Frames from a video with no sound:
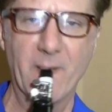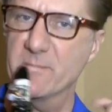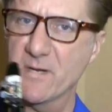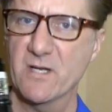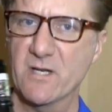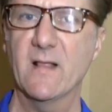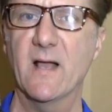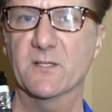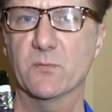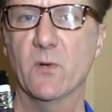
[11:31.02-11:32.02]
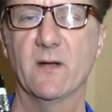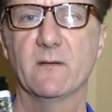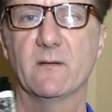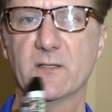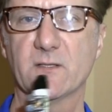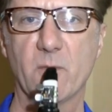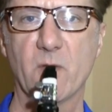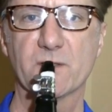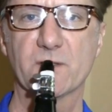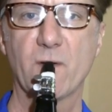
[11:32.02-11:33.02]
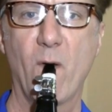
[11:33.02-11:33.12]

Especially the last one, it's almost.